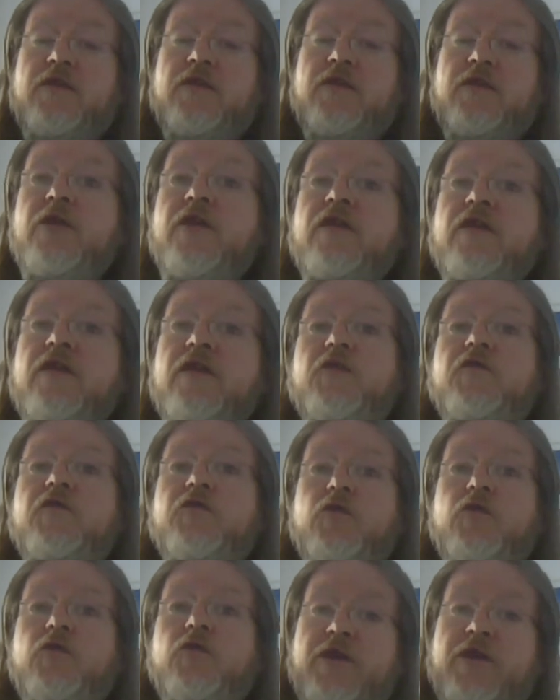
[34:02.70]
very easy, of
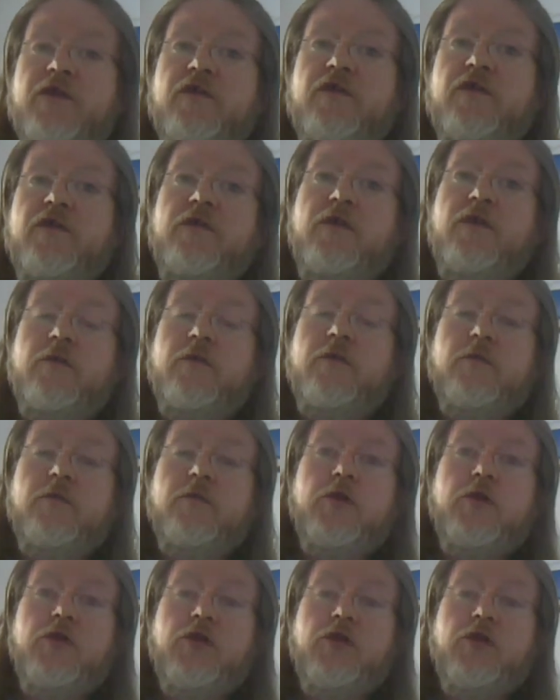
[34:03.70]
course, because
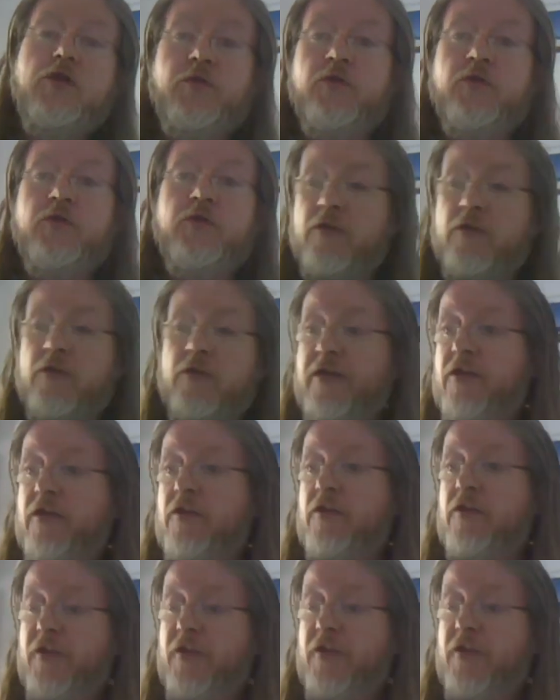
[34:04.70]
the gentleman or the lady at
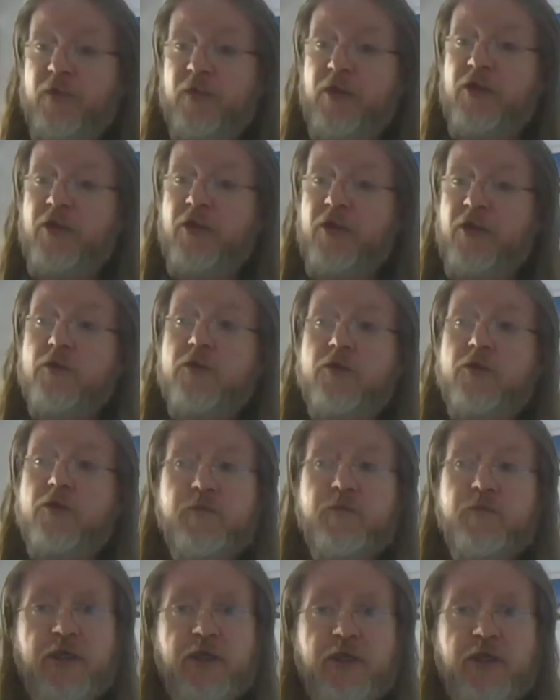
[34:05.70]
the flight information will
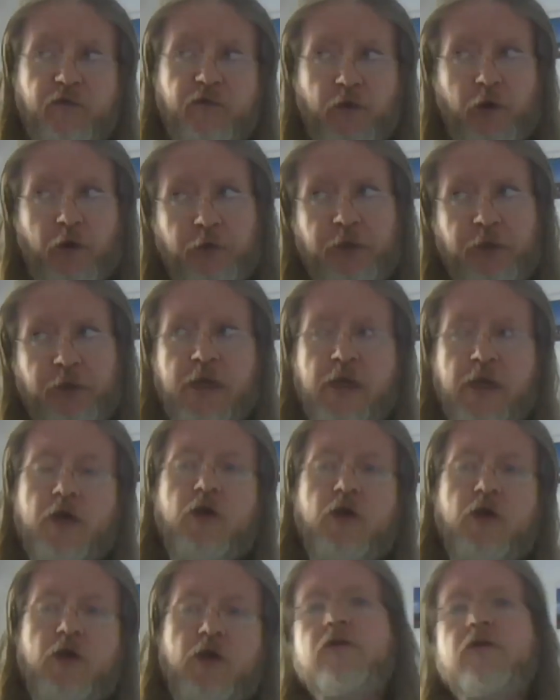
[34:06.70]
just pick up the phone,
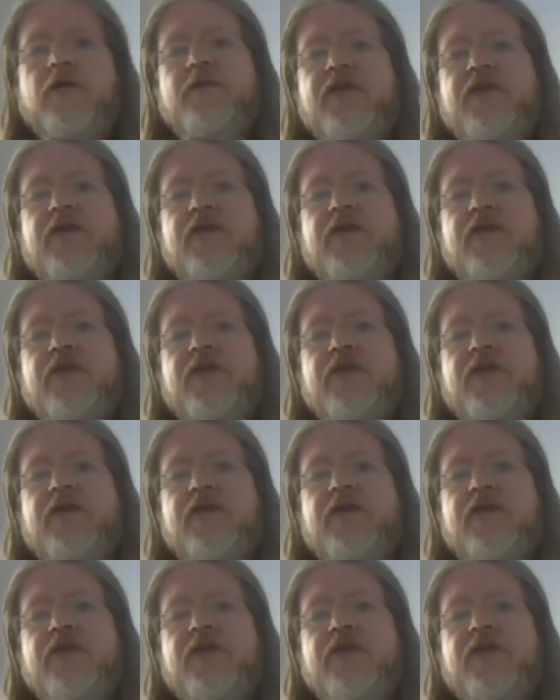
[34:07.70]
call